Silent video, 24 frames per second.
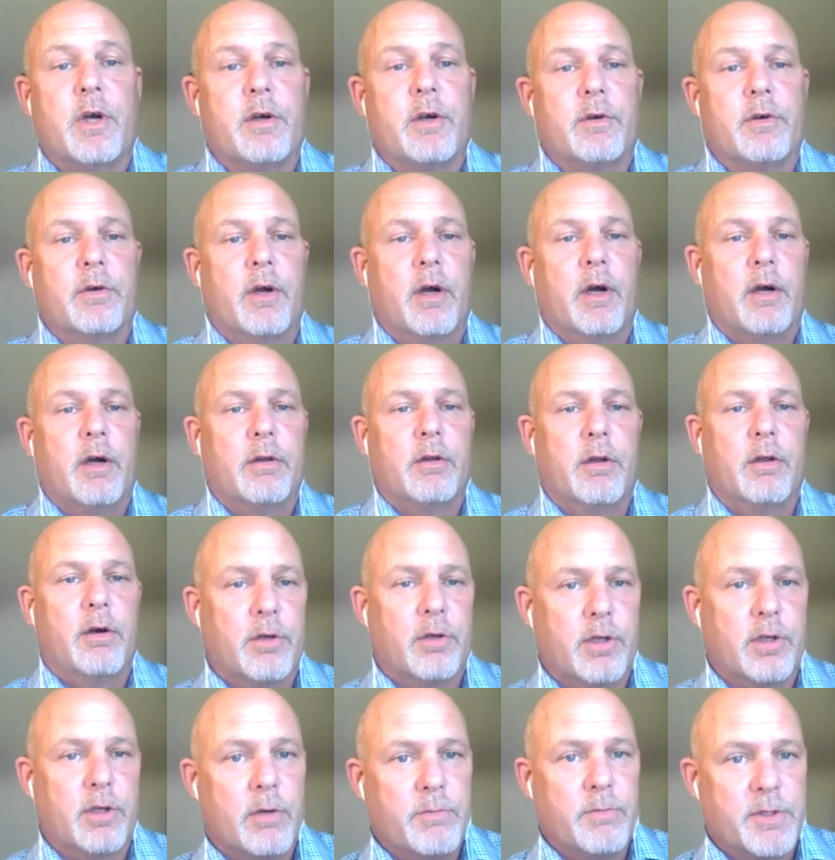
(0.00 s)
our
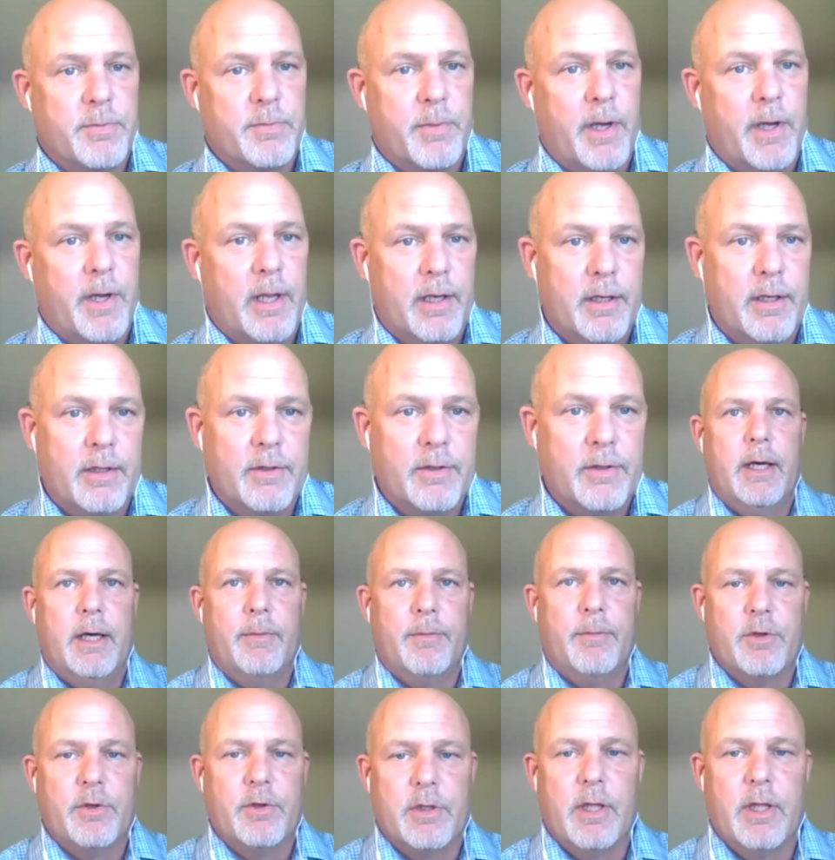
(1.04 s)
long-term spend.
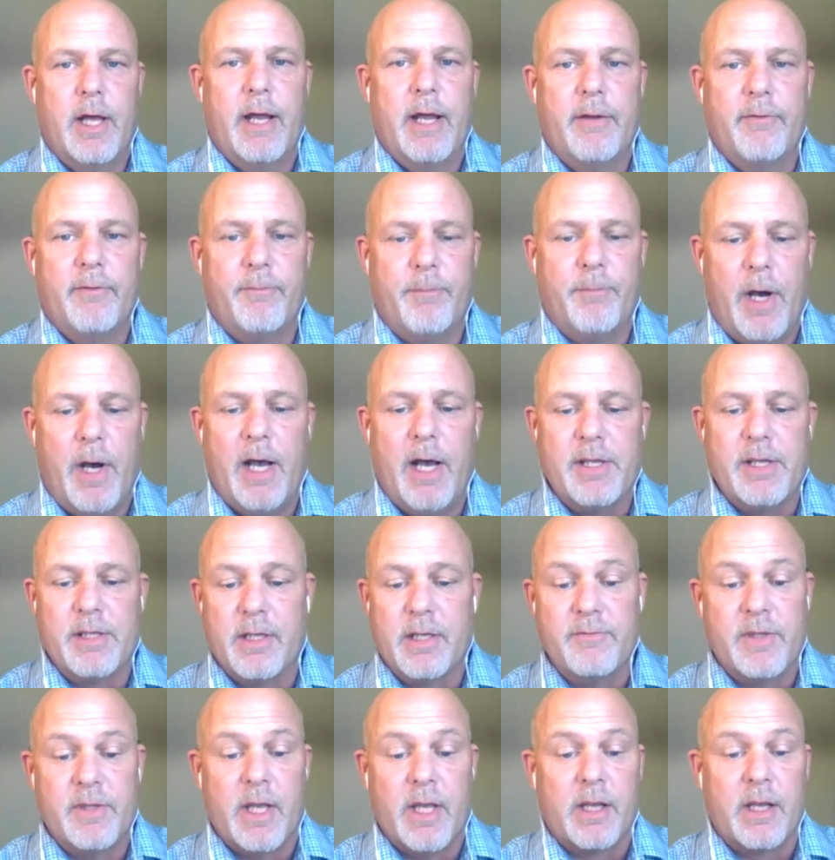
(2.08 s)
There's a lot of
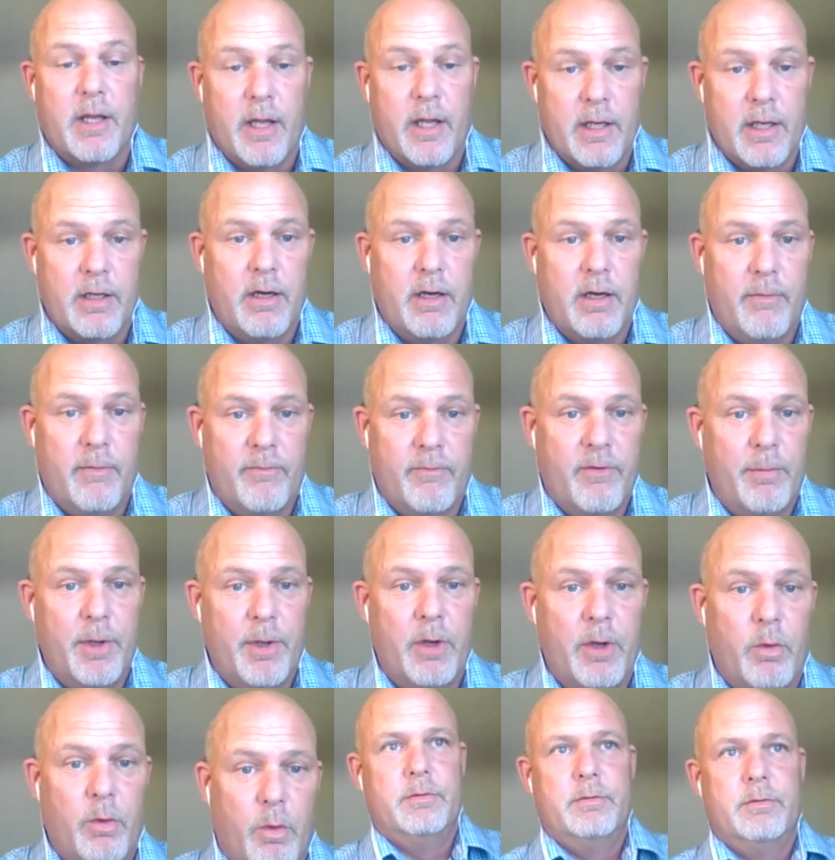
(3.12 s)
positives that can come from
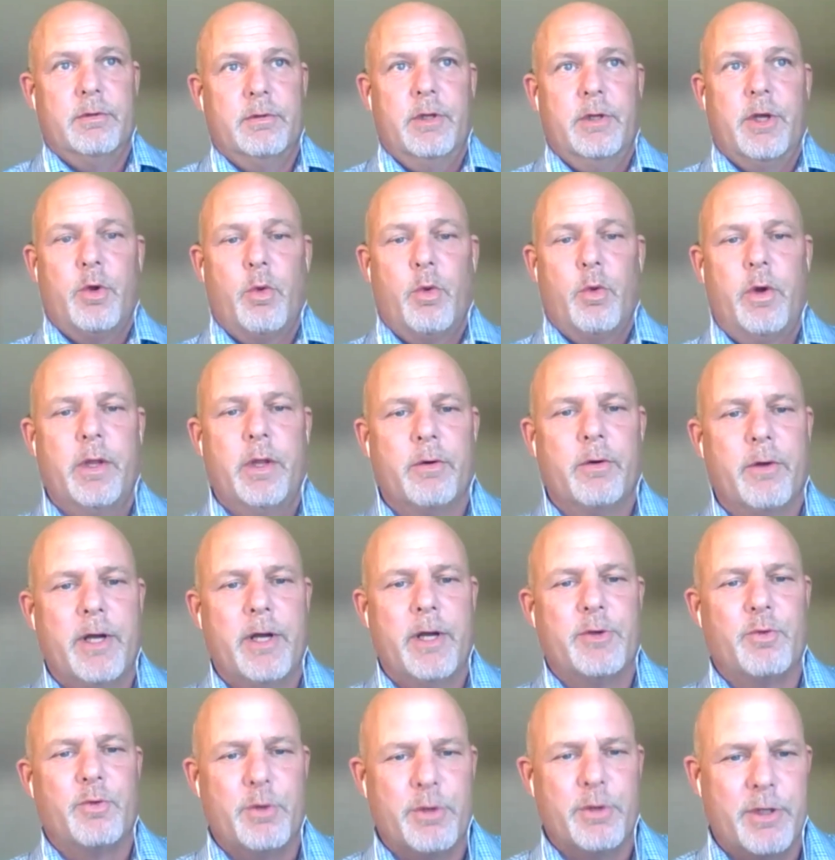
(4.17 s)
it. You can win the
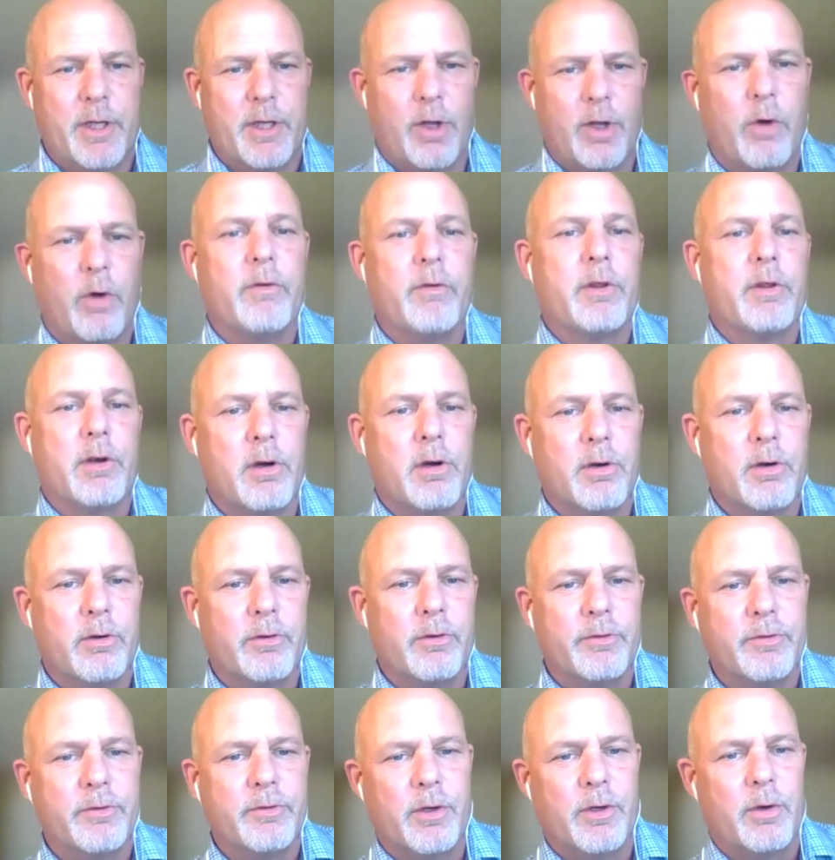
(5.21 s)
race once you get over the
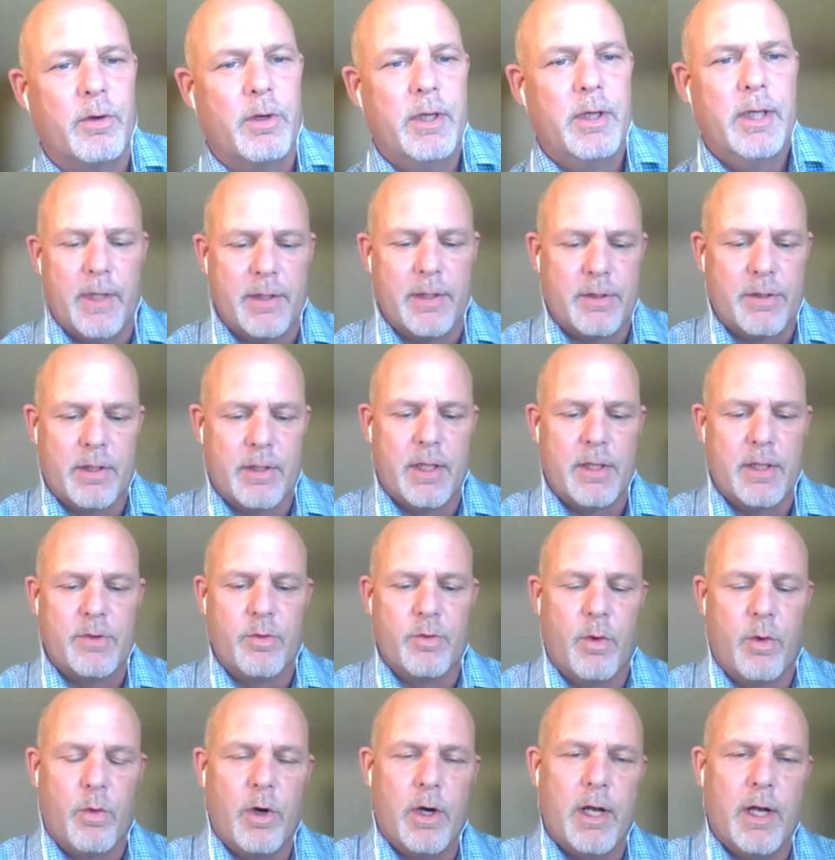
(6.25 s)
hurdles. So that's
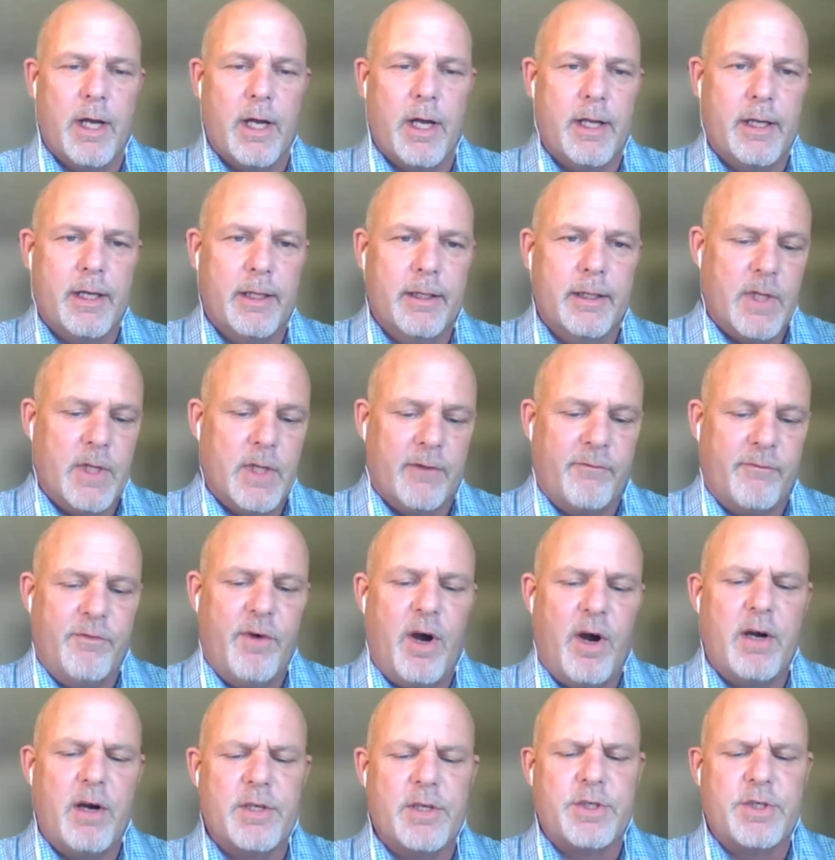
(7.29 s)
where we're heading. As
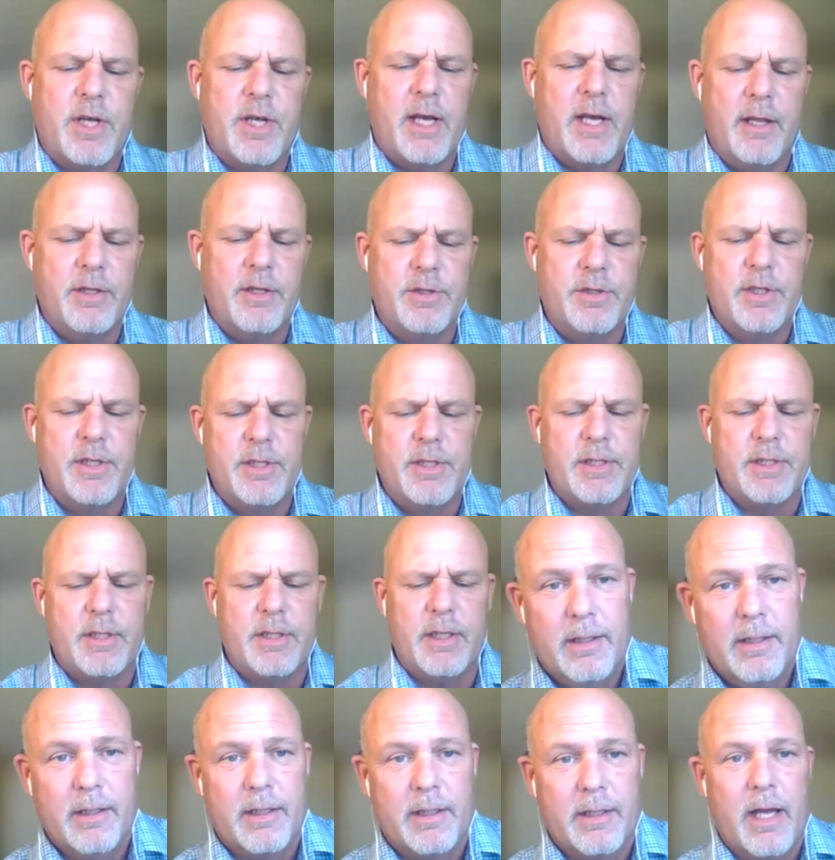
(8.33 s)
far as challenges,
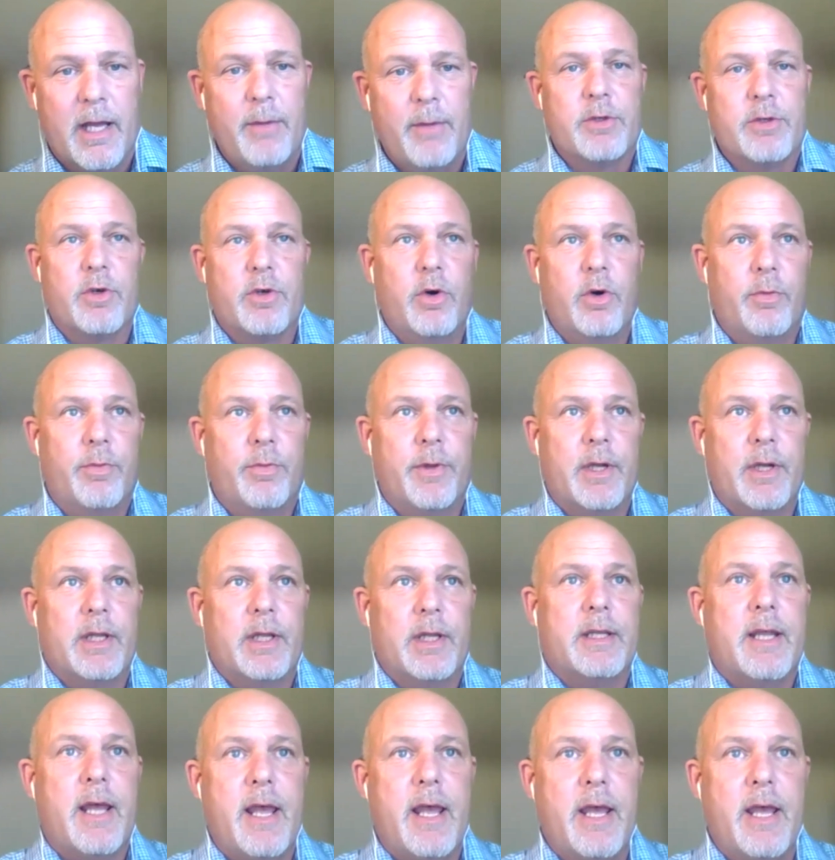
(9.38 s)
the time and scope that
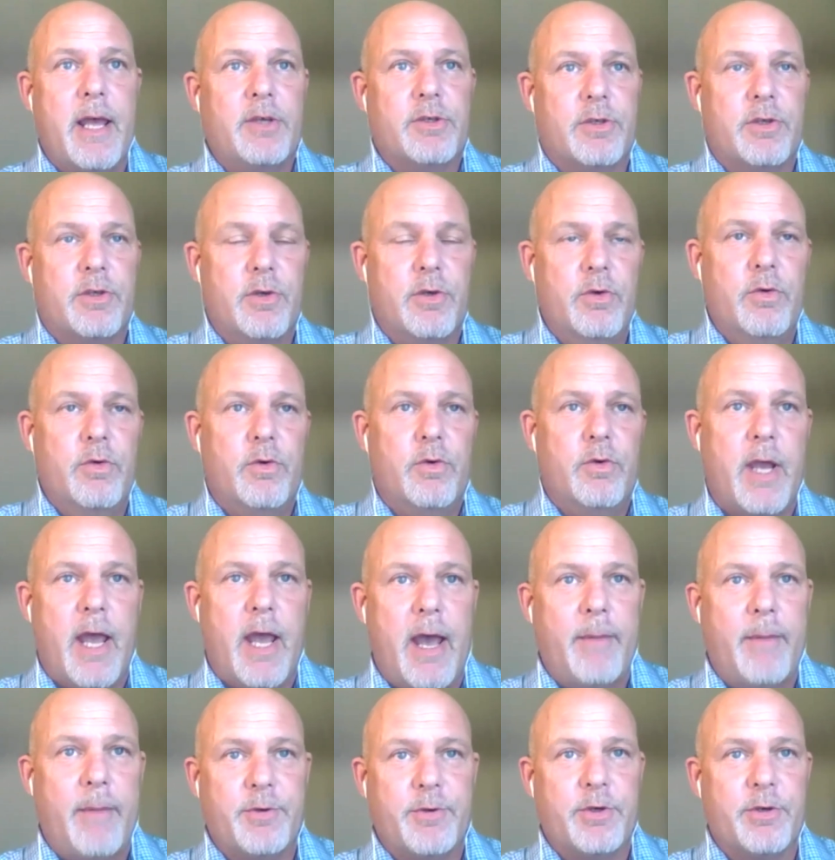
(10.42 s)
it takes to
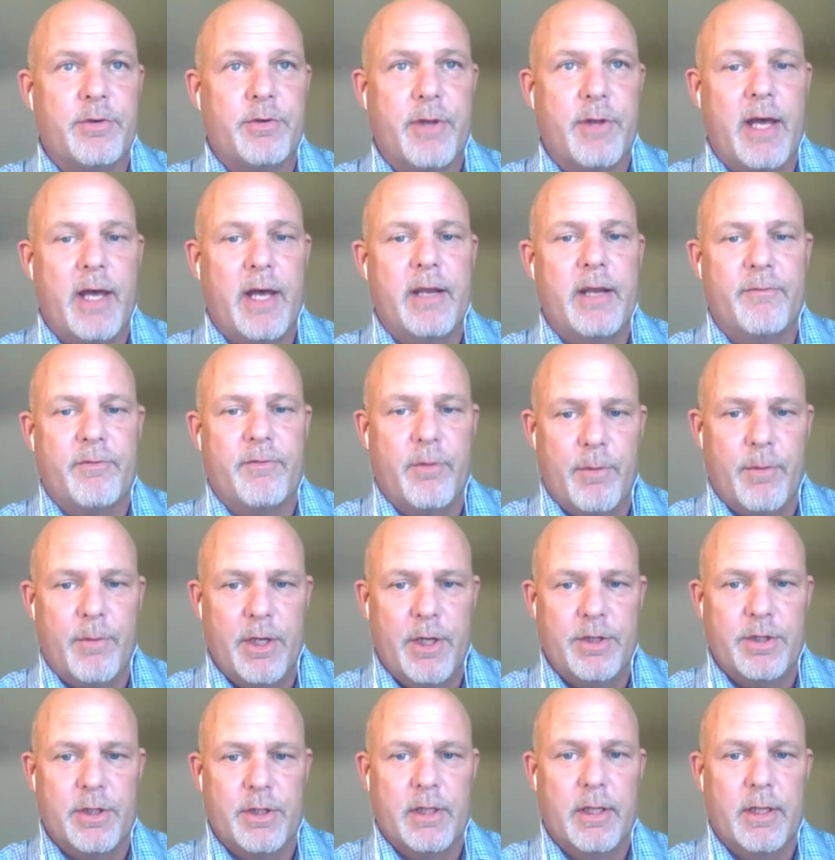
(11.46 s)
capture that
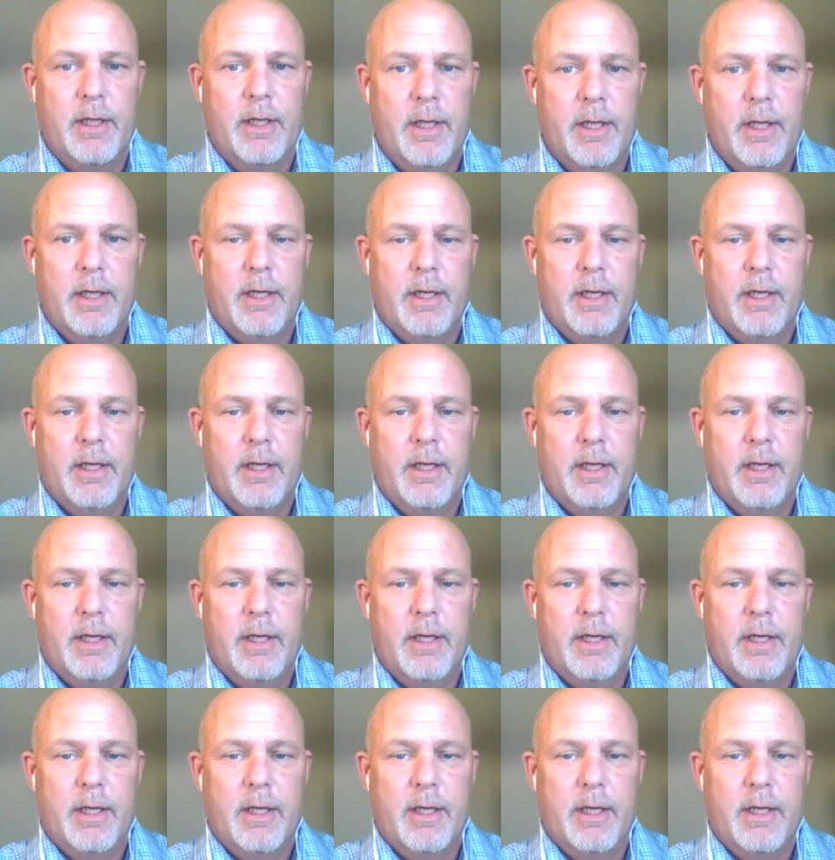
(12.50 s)
information,